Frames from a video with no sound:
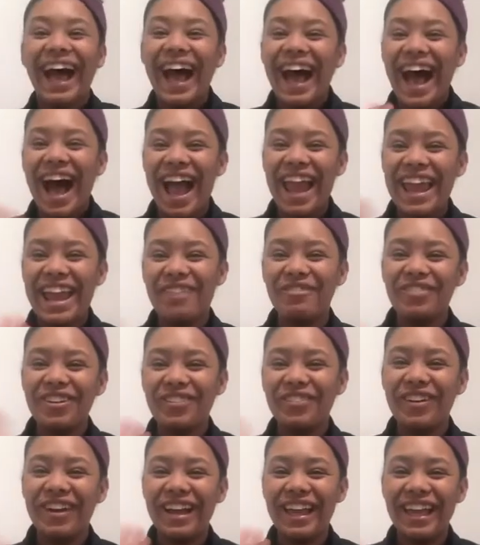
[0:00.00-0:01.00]
Hi
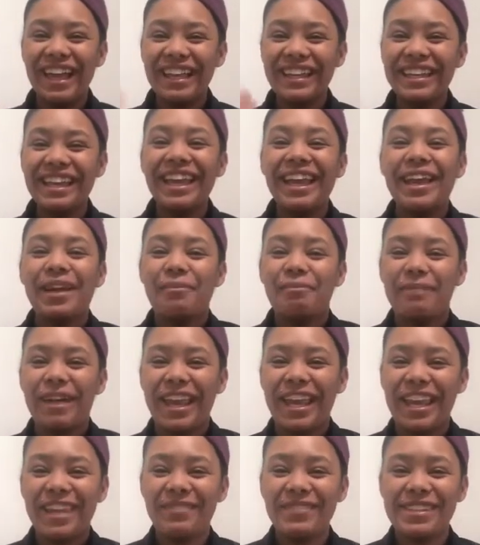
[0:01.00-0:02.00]
everyone! My
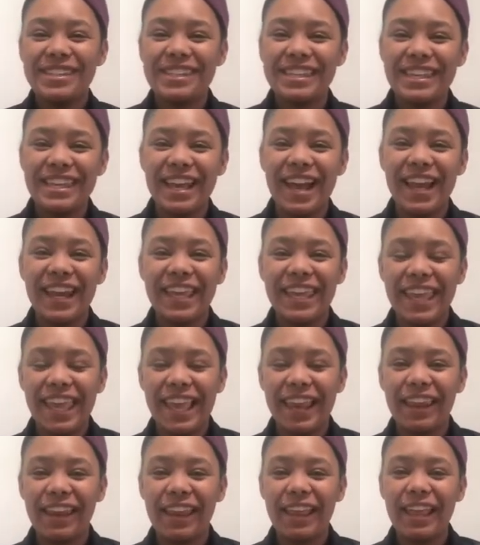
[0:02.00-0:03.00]
name is Kiauna
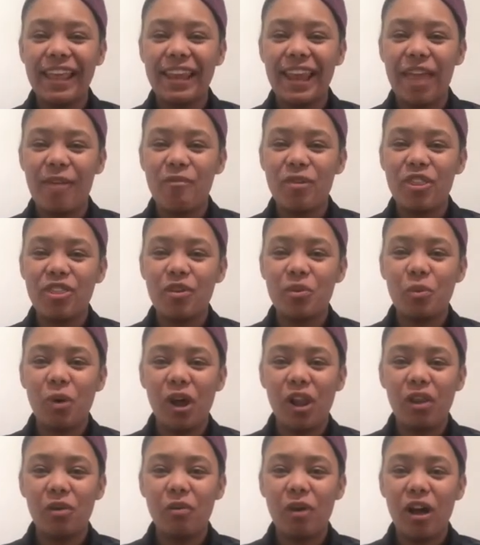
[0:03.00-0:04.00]
Canada and I'm with the Walla
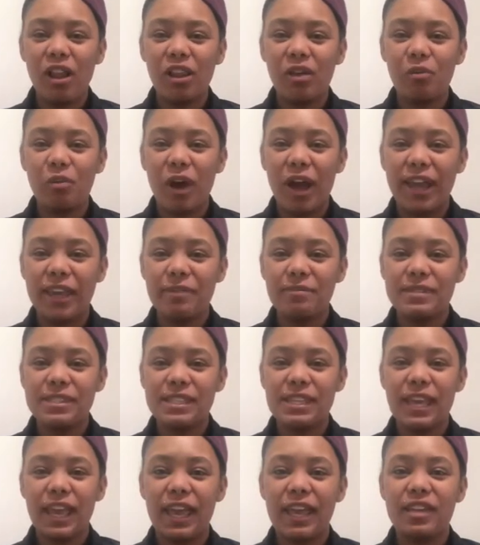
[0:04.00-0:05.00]
Walla
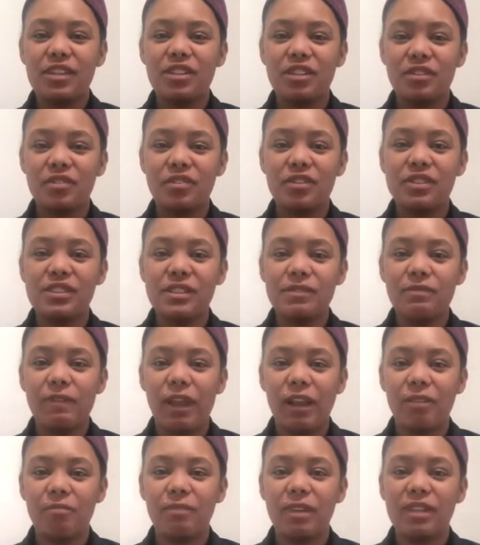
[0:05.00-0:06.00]
YMCA Children's
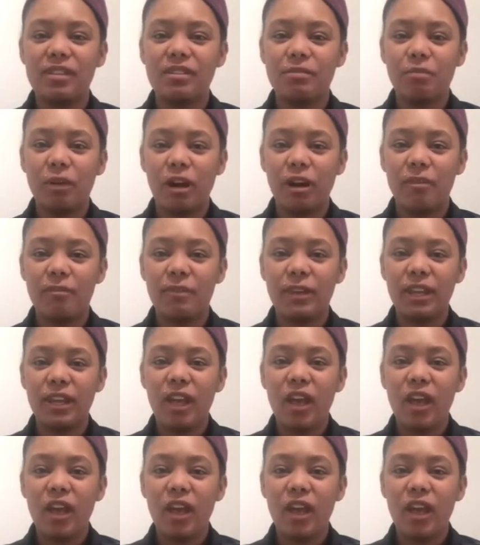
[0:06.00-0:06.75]
Development Department,